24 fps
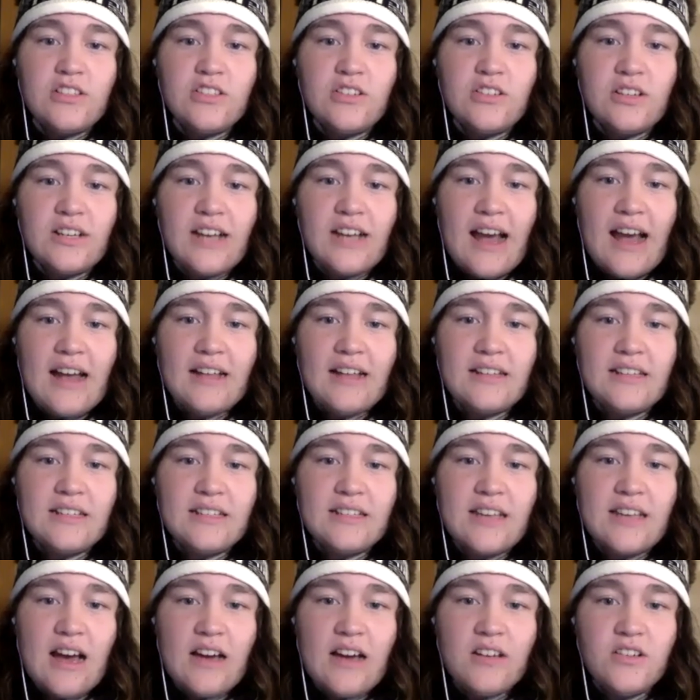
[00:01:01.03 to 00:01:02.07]
During
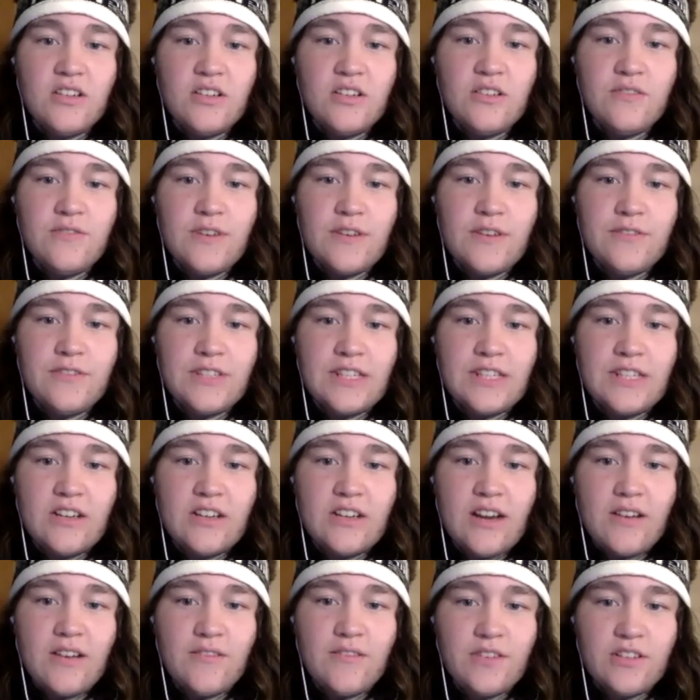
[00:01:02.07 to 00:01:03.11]
Canada's
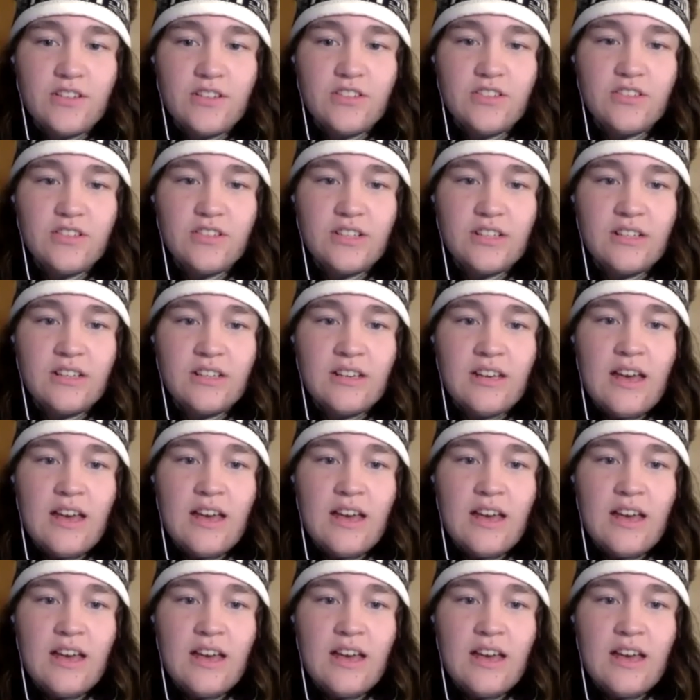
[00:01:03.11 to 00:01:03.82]
150-year anniversary,